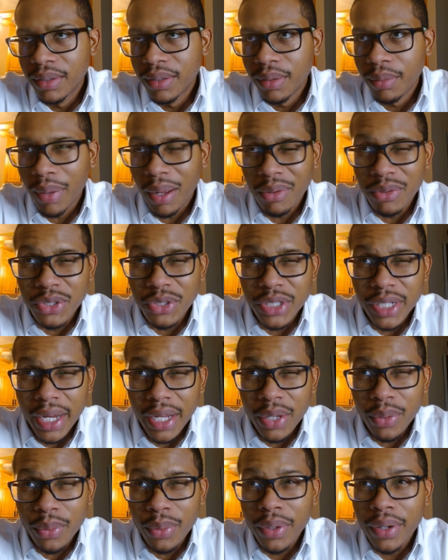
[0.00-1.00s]
About
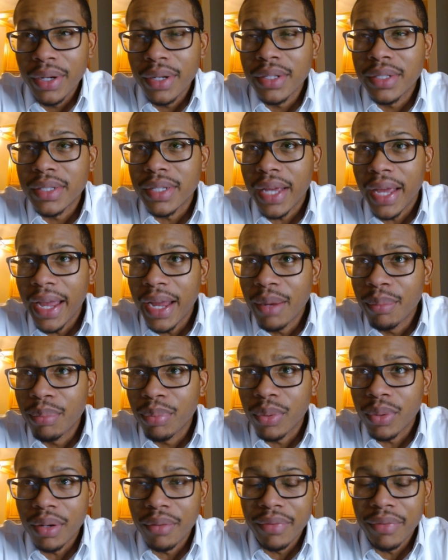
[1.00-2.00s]
January to
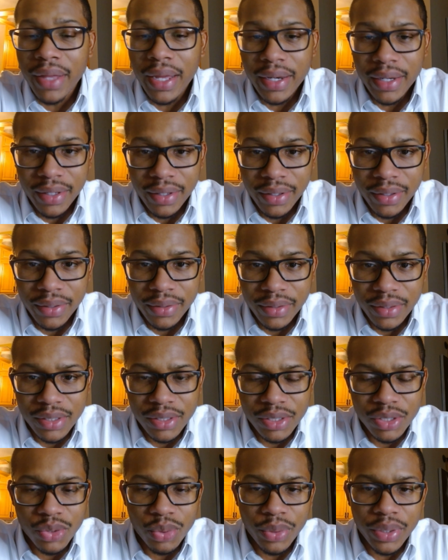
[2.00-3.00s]
April of that year, this
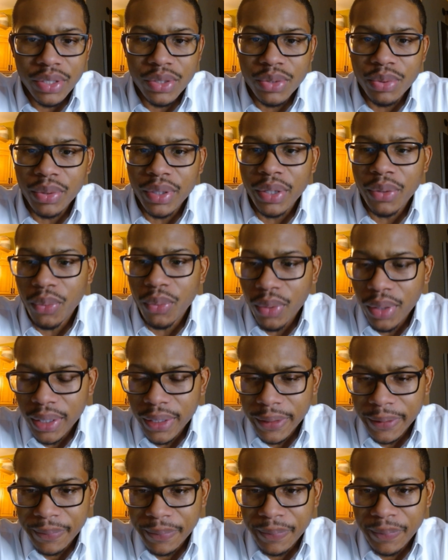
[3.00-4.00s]
is
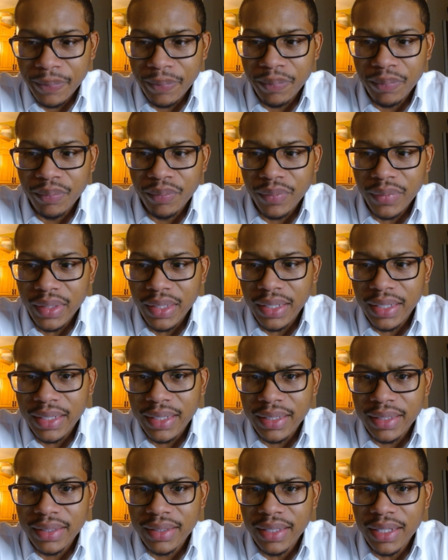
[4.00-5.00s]
2021,
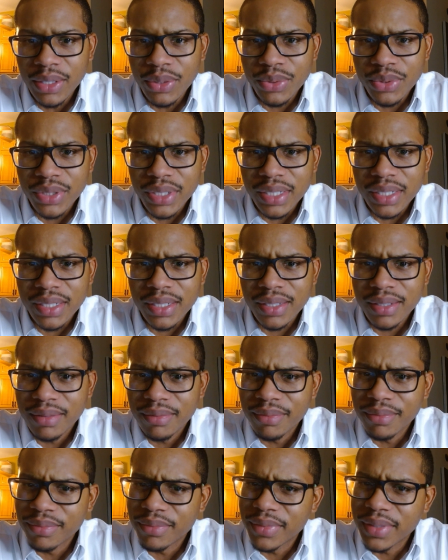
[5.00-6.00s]
things were just
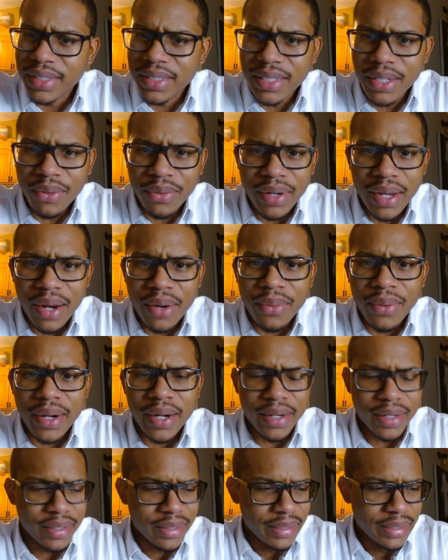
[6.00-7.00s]
still not
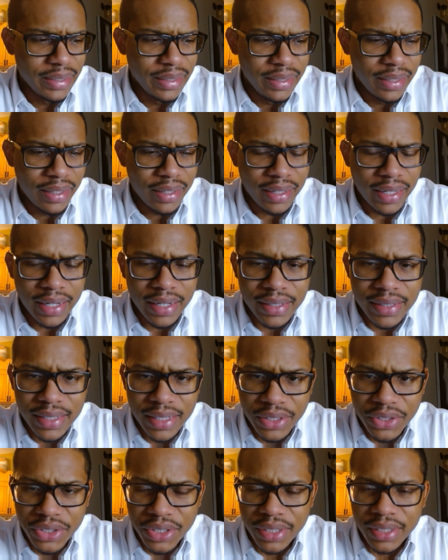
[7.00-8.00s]
right. A lot of
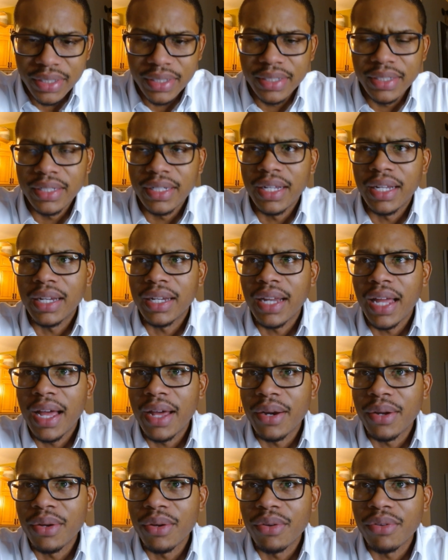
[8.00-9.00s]
tension, a
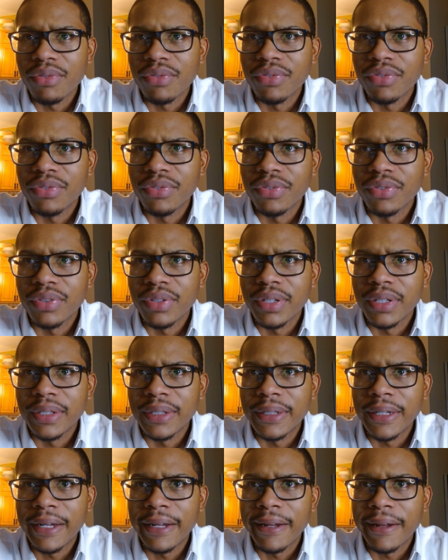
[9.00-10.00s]
lot of
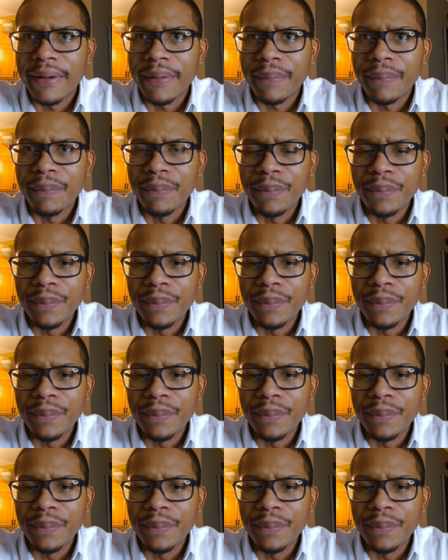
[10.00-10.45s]
um,